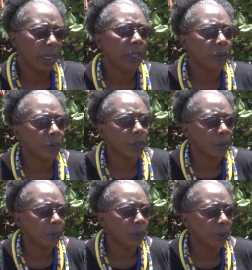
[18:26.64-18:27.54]
into the
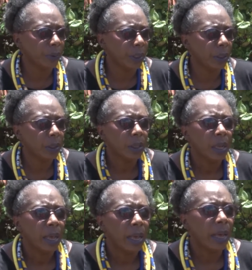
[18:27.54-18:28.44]
community.
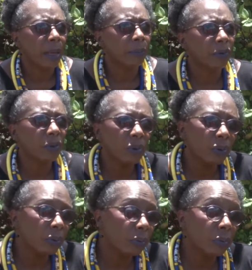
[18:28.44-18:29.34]

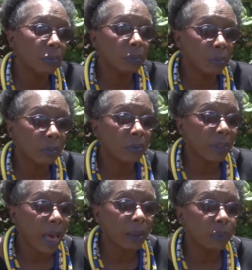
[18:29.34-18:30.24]
So
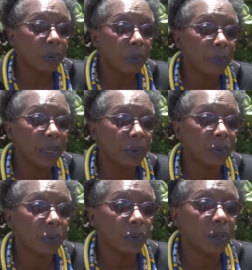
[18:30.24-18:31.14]
that would be my
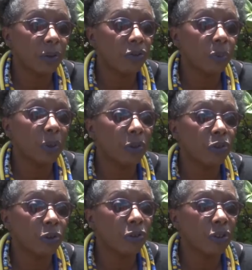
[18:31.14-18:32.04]
association with the
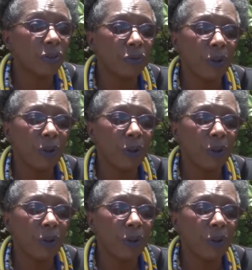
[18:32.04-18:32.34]
churches.